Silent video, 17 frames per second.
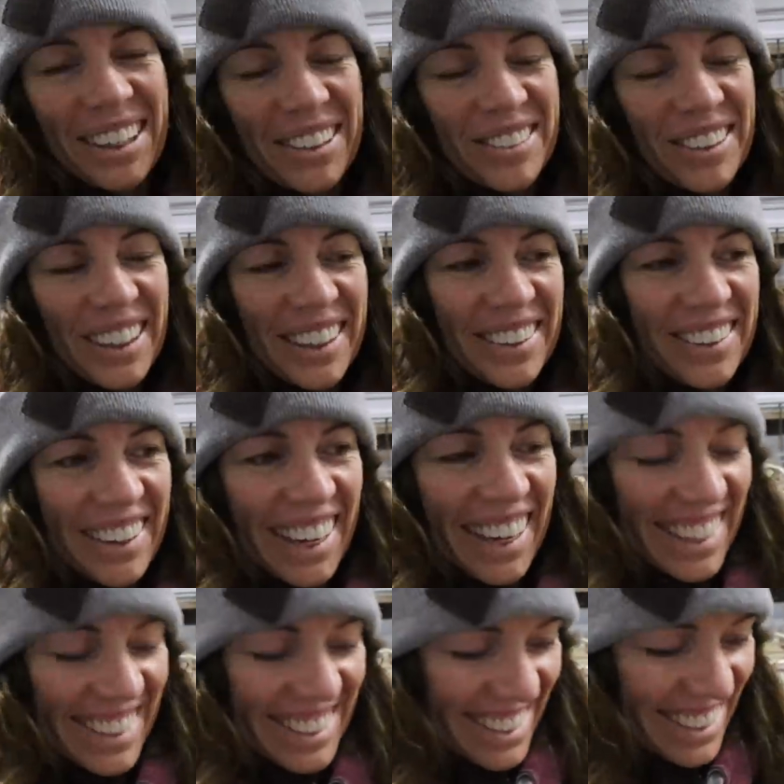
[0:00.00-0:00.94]
Good morning, you
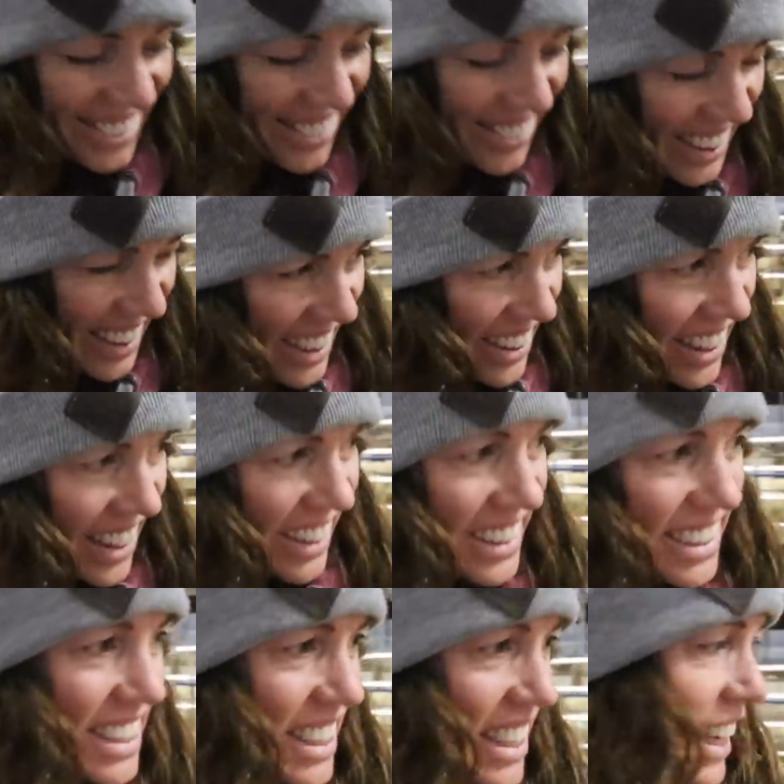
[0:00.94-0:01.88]
guys. We are
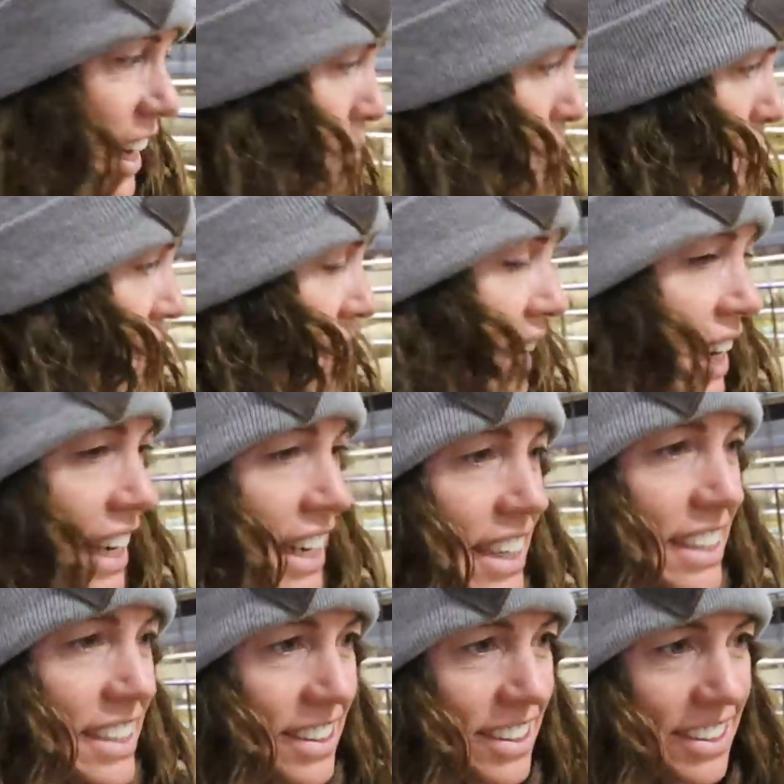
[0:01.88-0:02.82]
sitting up Monday,
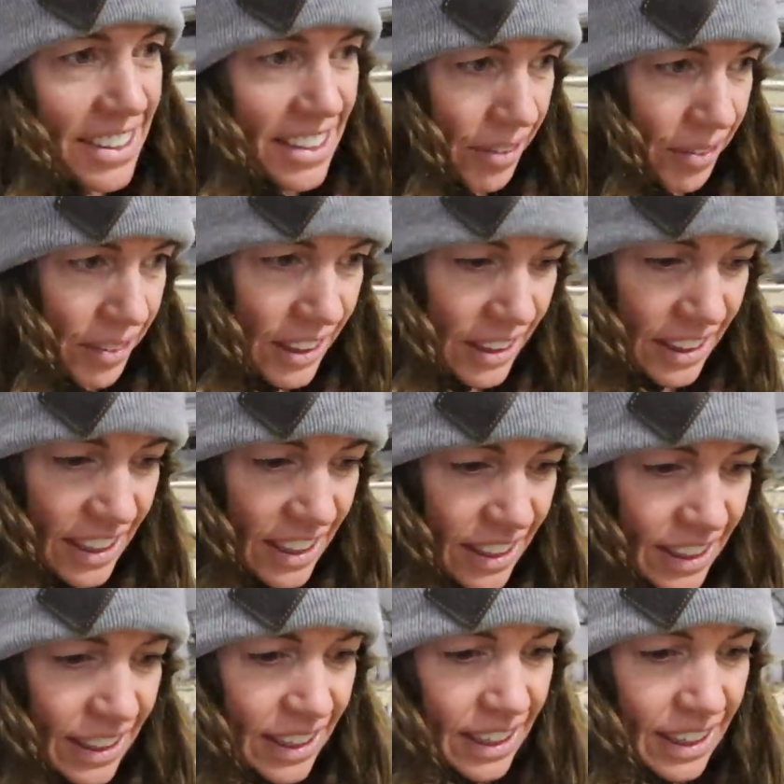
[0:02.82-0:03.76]
and it has definitely
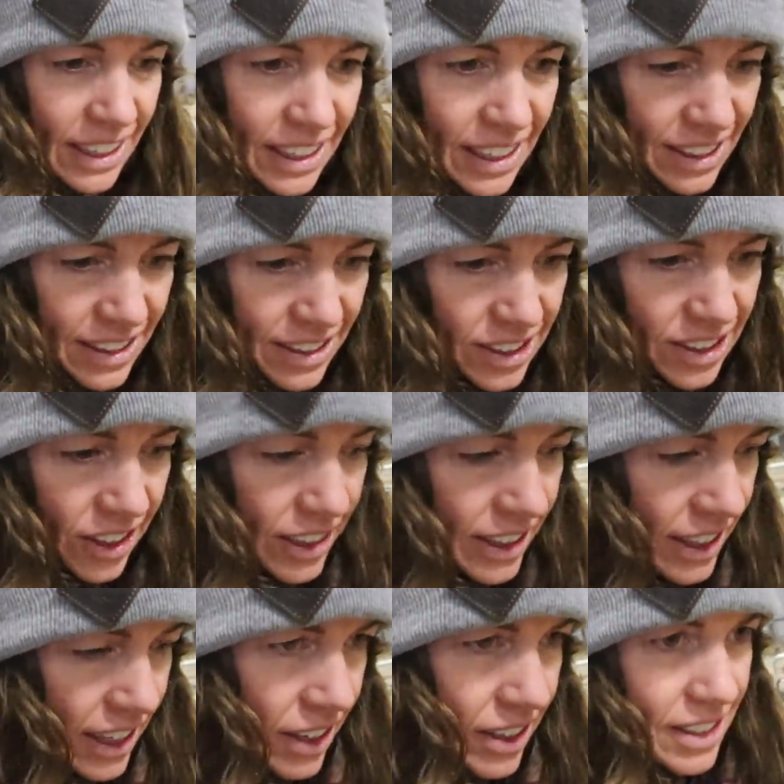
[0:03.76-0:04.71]

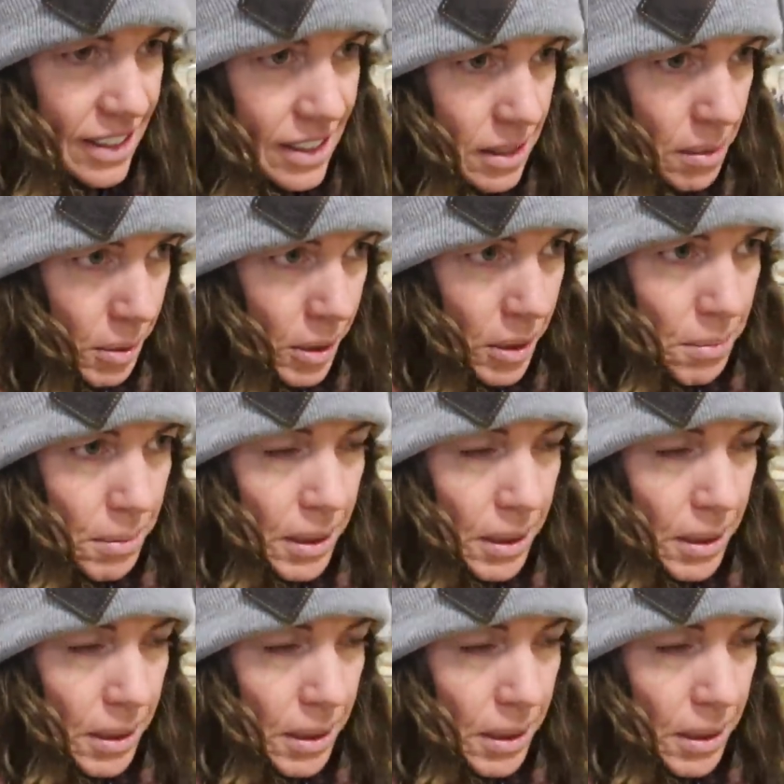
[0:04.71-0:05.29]
started out as a typical